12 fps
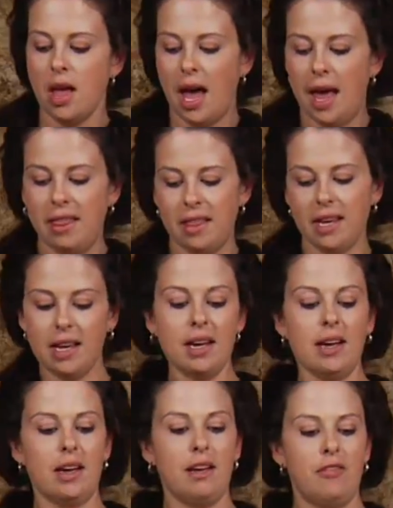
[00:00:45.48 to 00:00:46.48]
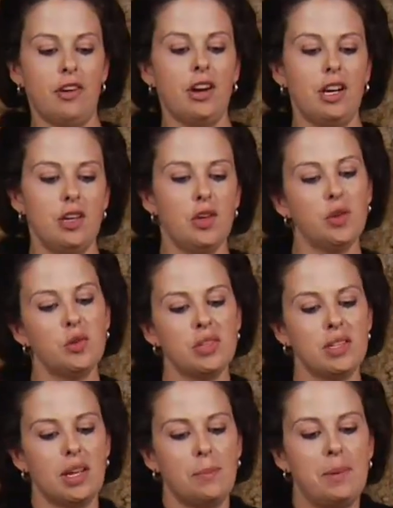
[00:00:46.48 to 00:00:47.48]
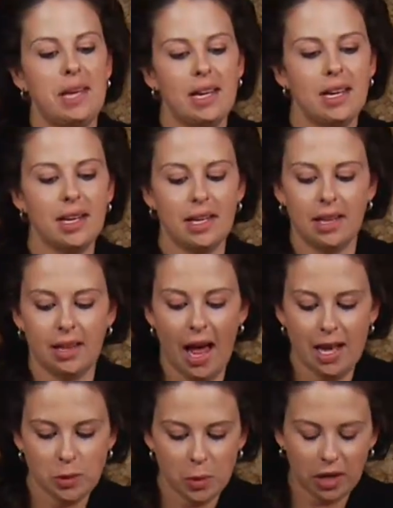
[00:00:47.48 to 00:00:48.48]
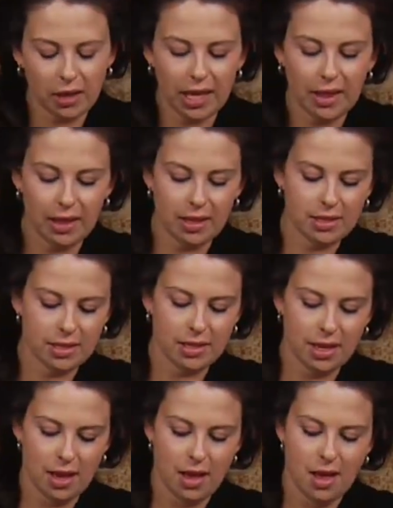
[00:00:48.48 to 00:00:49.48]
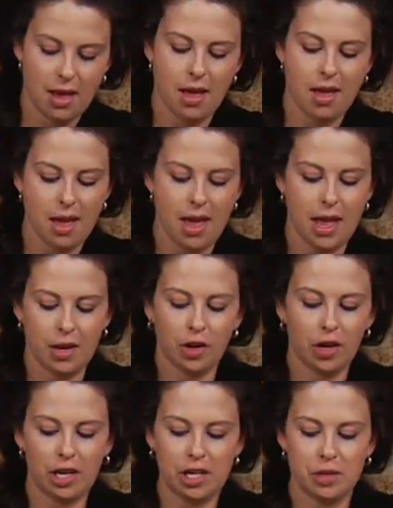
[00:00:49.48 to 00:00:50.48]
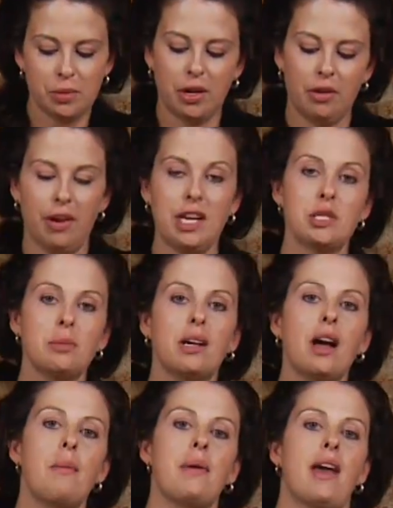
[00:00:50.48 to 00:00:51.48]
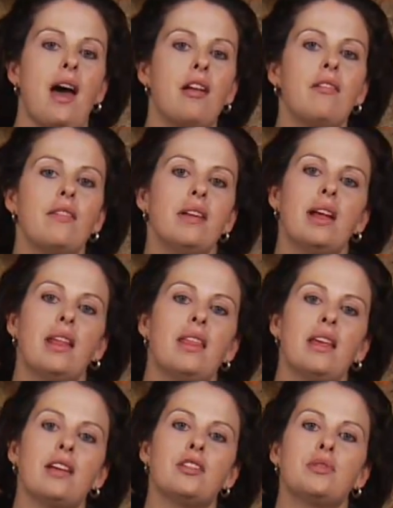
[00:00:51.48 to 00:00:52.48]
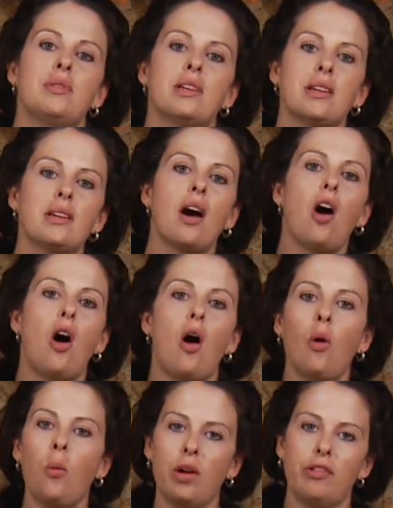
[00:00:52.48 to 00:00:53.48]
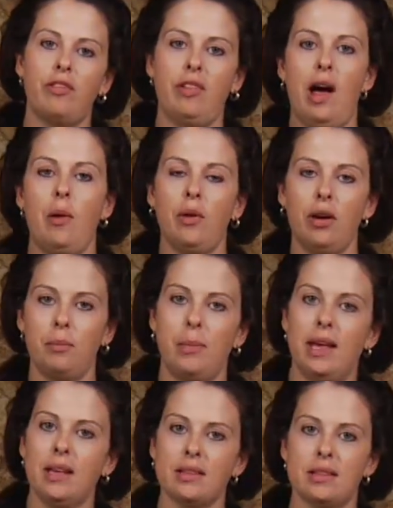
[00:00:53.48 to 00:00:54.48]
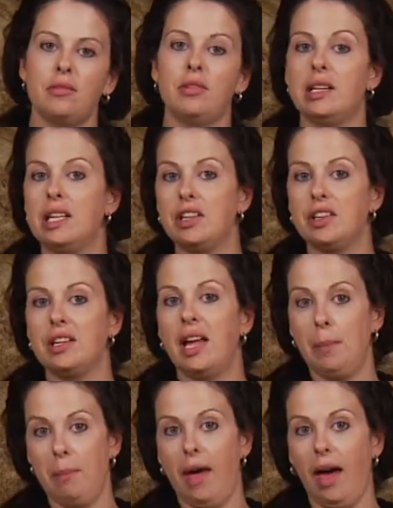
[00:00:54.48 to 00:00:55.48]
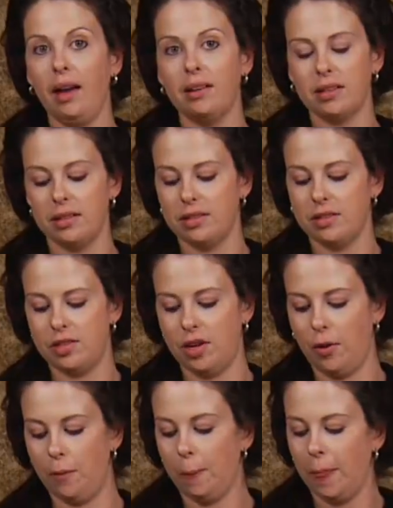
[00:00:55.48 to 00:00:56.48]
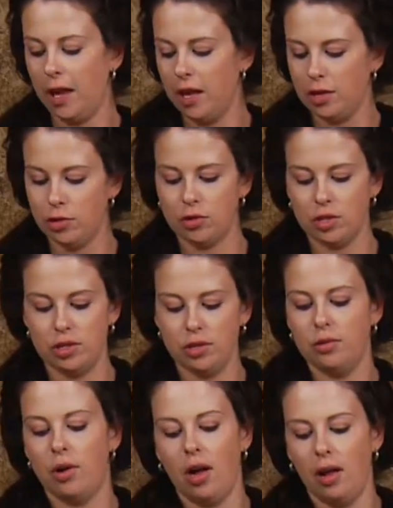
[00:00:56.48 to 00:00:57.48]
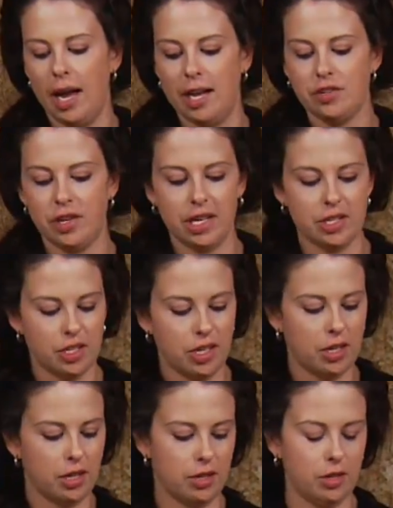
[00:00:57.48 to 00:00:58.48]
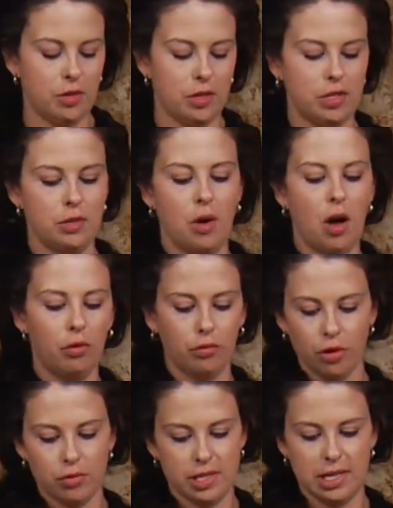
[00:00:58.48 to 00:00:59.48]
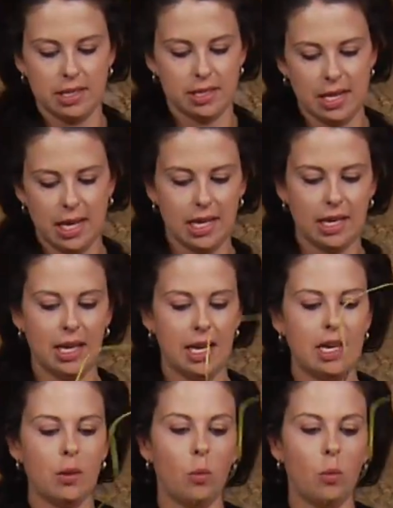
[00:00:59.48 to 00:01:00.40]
I think if you're going to use a big glassware like this and you're going to do an arrangement coming out of it, I think doing all one flower makes a really good impact. So you could do all hydrangea, you could do all roses, any